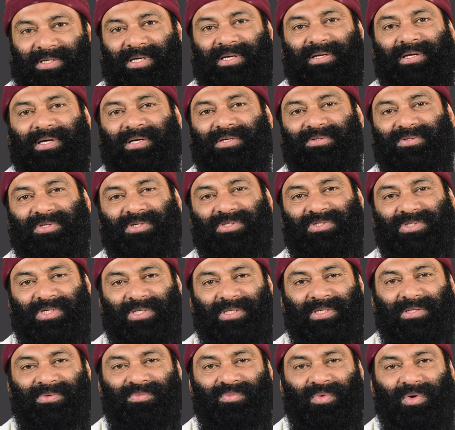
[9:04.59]
that, the
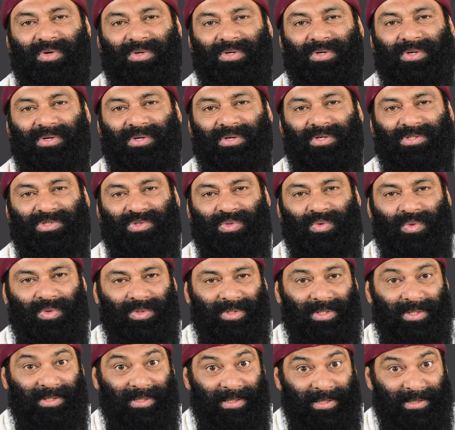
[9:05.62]
children wanted a
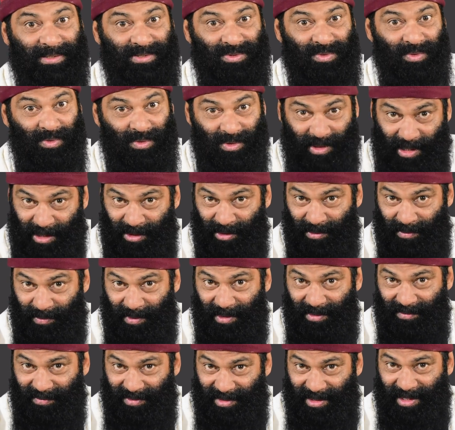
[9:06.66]
school. They did school. Can you
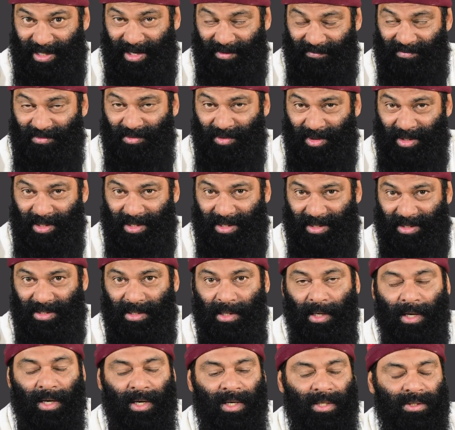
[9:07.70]
believe? They are doing
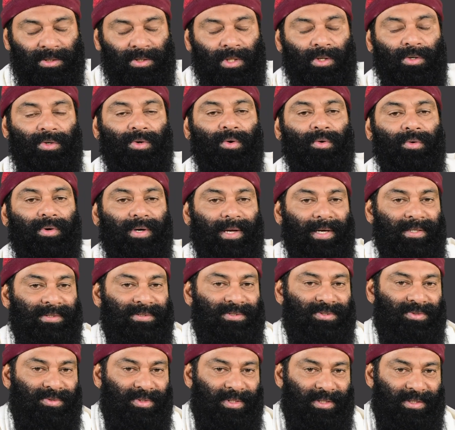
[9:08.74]
it. So you
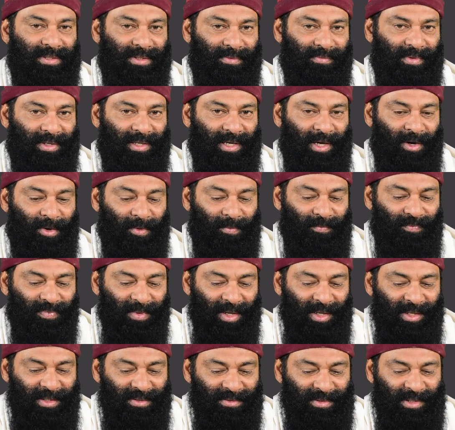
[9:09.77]
can do it even
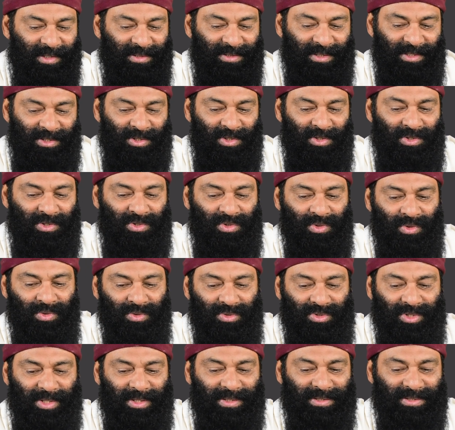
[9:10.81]
now. These are the
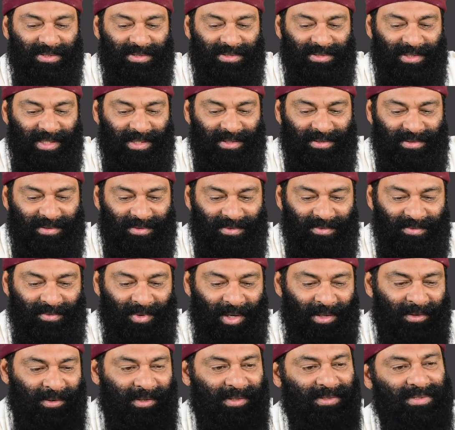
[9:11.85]
two things that
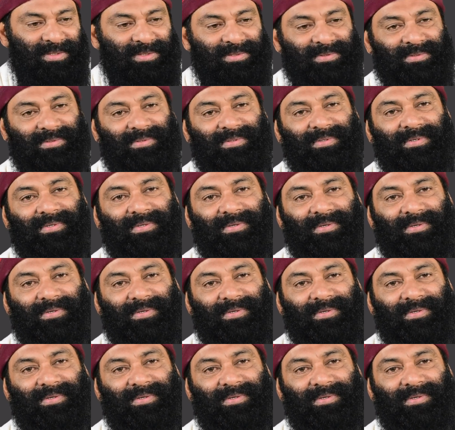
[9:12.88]
one is